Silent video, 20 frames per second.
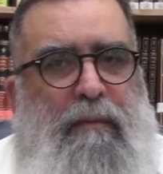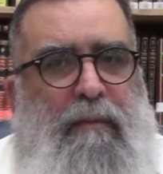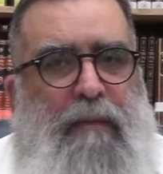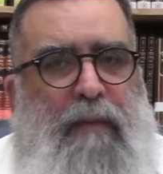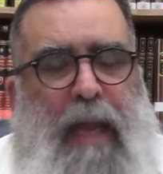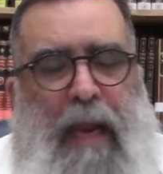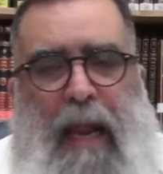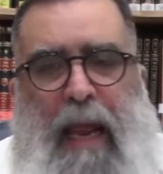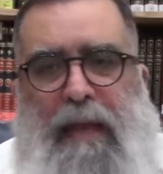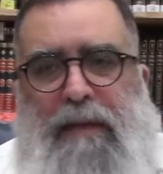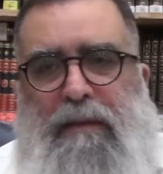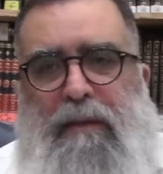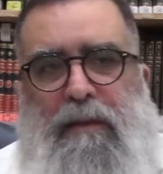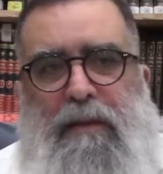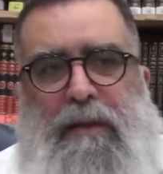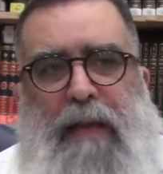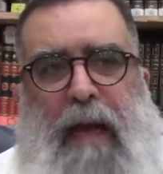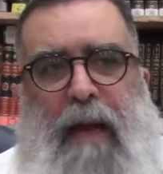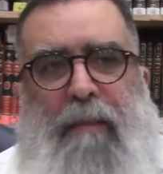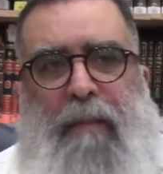That has to
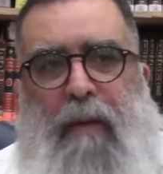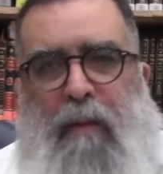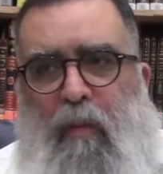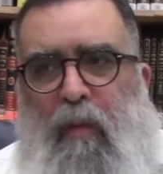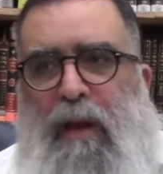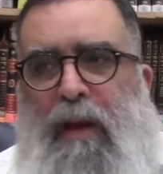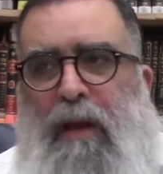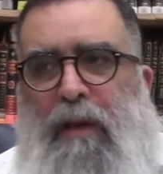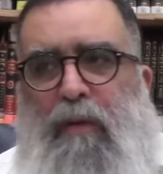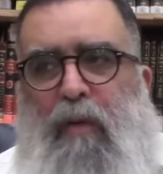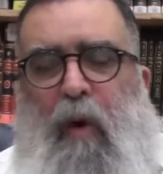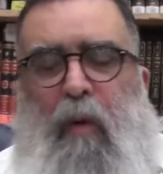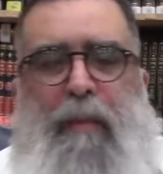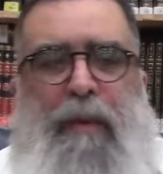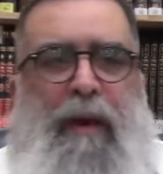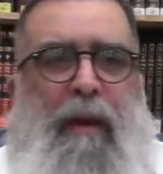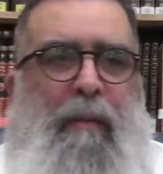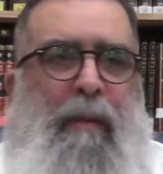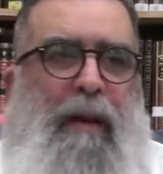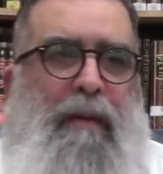stop, and we need to
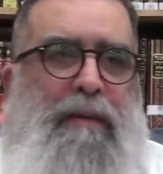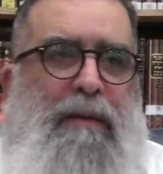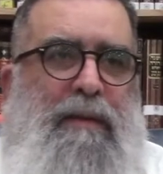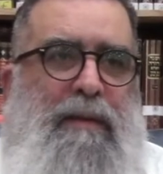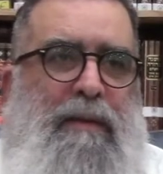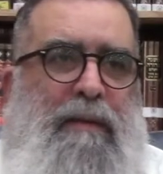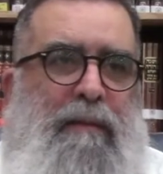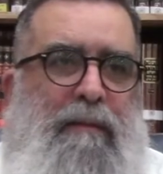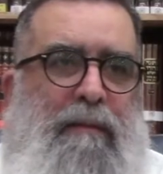open our mouths.